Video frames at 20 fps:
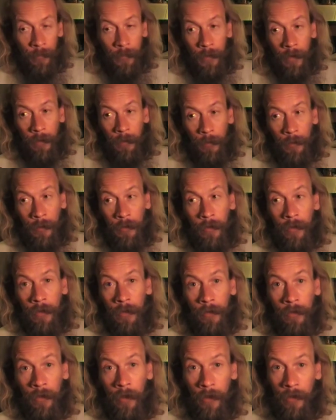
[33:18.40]
And we see
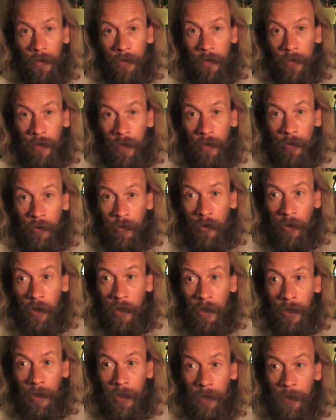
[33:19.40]
signs of it in
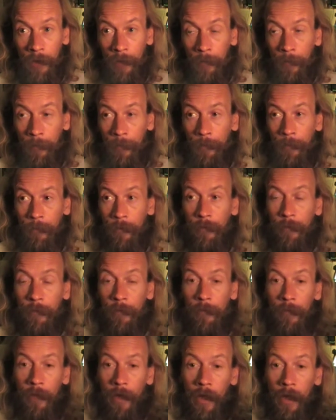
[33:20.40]
China,
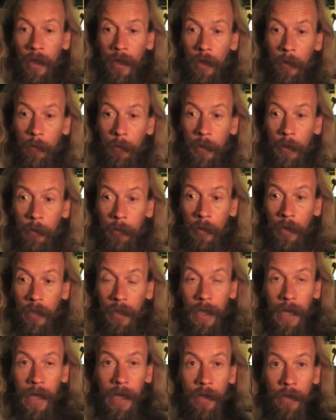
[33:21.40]
how people are
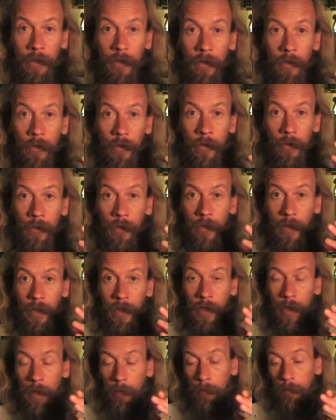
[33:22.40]
getting, you know, they
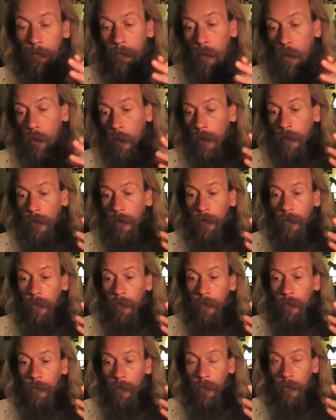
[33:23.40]
get
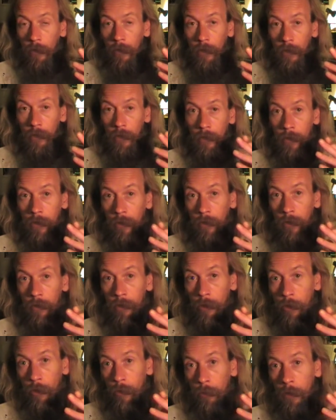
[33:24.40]
points for
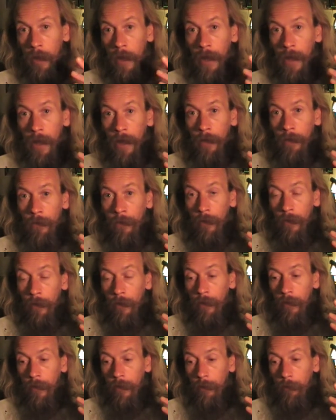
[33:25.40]
good
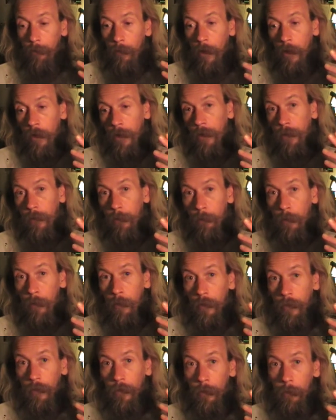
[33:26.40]
behavior and minus
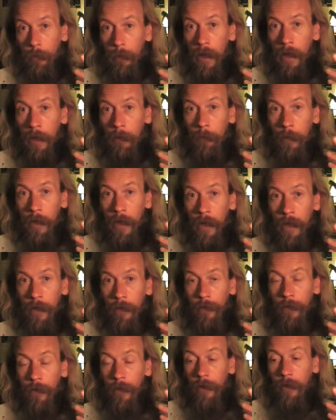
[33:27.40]
points for bad
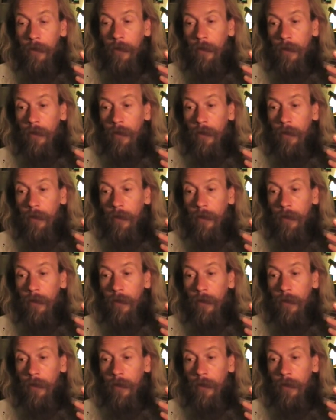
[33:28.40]
behavior.